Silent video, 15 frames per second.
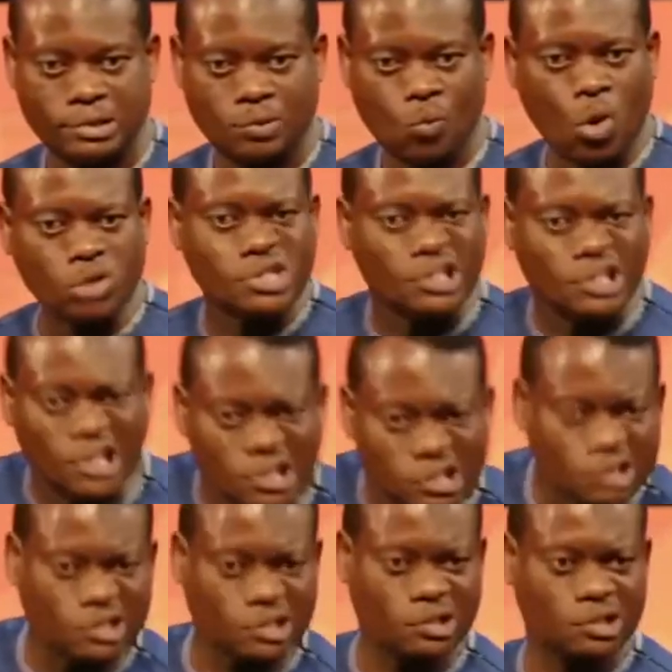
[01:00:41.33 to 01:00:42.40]
what he
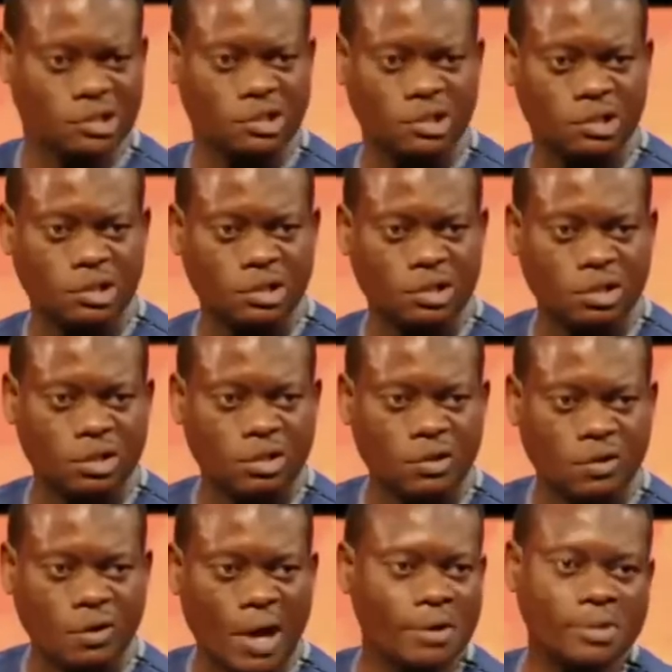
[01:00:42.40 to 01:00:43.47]
eats.
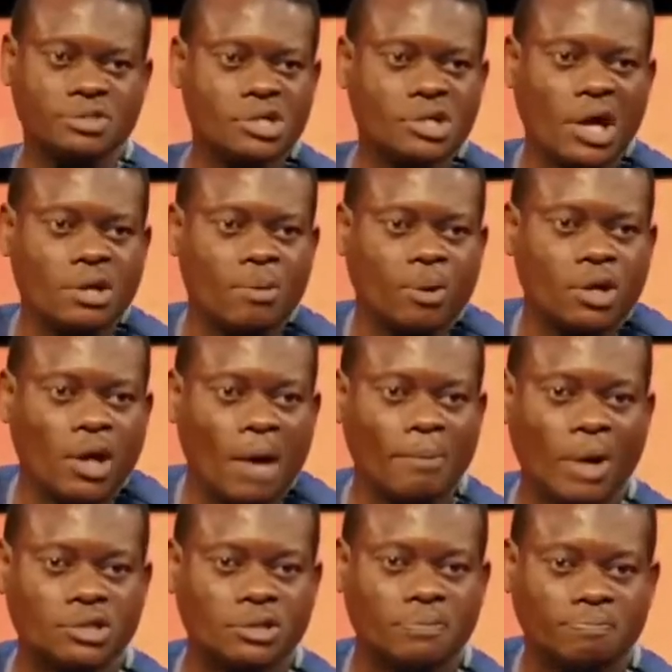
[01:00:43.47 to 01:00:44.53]
I don't think anybody can
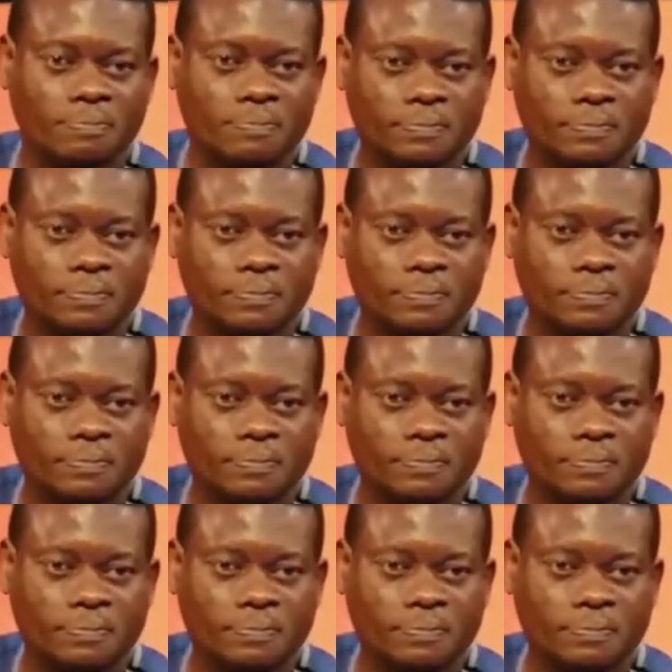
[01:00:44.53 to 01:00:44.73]
match him.